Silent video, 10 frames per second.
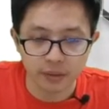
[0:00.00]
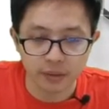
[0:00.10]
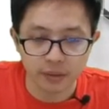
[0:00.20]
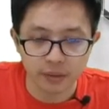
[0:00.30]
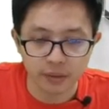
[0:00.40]

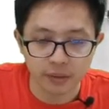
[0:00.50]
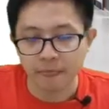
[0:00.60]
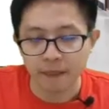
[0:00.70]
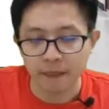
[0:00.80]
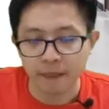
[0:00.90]
okay
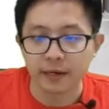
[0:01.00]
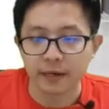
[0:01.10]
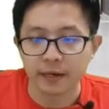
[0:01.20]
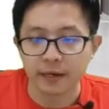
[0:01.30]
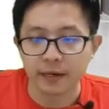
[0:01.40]

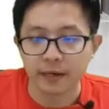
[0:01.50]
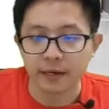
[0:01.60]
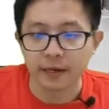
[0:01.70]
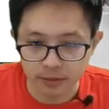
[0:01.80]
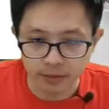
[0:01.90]
now
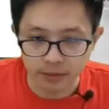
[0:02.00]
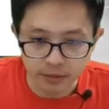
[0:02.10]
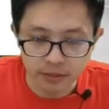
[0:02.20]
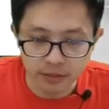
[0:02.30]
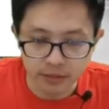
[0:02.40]
uh, the
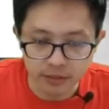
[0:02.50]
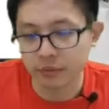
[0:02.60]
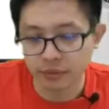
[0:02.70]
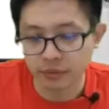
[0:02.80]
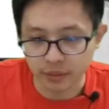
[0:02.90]
easier way to
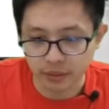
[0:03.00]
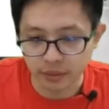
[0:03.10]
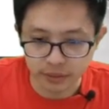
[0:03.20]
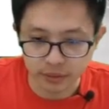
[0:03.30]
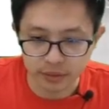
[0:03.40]
do
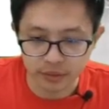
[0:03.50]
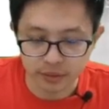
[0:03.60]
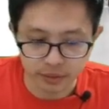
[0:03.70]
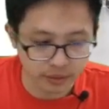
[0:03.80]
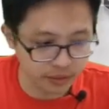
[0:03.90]
this is
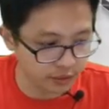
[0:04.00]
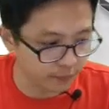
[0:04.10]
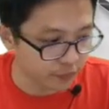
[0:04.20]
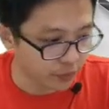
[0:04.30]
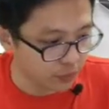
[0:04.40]

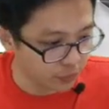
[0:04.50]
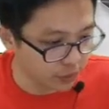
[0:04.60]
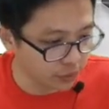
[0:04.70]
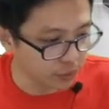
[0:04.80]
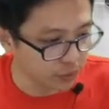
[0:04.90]
um,
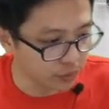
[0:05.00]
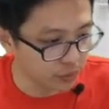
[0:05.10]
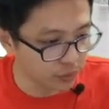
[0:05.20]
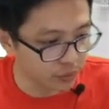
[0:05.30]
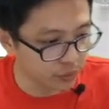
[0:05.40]
we
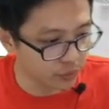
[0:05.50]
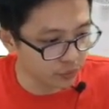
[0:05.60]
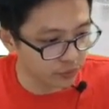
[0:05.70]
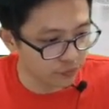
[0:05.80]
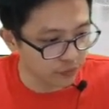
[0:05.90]
do
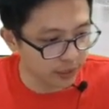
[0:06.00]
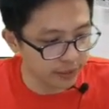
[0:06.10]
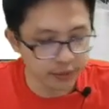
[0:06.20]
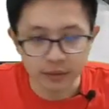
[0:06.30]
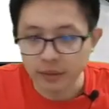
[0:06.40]
we
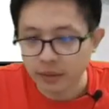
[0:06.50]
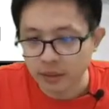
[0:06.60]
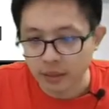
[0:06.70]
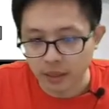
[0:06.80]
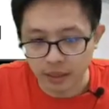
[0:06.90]
find
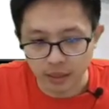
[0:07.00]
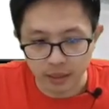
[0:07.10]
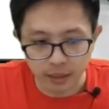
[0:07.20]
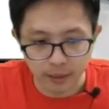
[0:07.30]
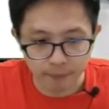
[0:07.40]

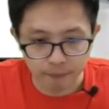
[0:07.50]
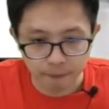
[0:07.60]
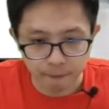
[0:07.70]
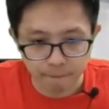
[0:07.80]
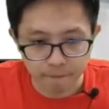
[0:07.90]
um,
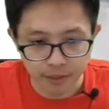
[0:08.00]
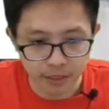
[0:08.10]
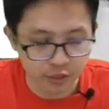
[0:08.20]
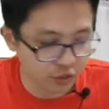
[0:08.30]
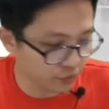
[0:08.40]

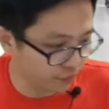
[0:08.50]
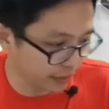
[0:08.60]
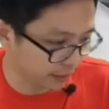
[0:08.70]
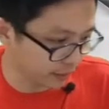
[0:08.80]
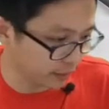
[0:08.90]
each
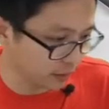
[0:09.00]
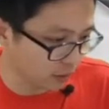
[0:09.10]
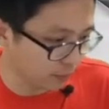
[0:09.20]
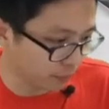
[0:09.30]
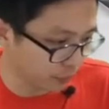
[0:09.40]
vector
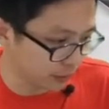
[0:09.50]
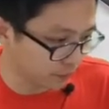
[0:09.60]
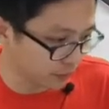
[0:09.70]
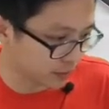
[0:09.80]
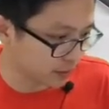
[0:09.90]
component
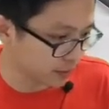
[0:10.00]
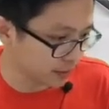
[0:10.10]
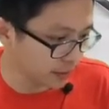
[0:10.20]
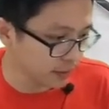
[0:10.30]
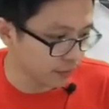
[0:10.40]
first
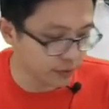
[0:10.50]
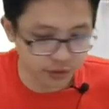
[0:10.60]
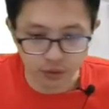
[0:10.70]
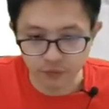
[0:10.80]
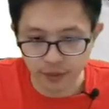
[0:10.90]
yeah
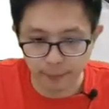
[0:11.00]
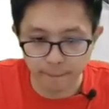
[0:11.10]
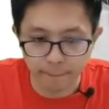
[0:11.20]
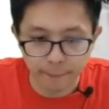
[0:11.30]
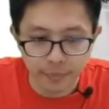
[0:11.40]
resolve
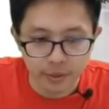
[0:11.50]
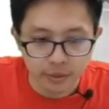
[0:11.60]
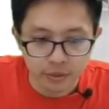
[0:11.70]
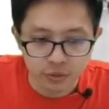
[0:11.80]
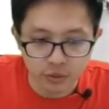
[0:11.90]
them
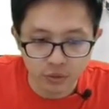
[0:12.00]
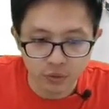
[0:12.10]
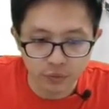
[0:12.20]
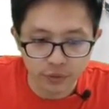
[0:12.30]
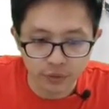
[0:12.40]

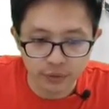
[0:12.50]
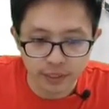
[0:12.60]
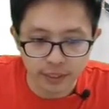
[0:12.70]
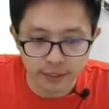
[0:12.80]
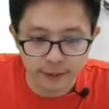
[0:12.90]
so we know
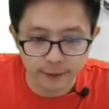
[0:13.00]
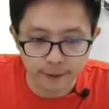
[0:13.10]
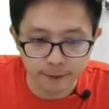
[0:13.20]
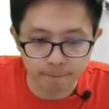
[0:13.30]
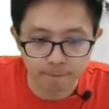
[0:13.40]
that,
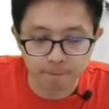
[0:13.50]
um,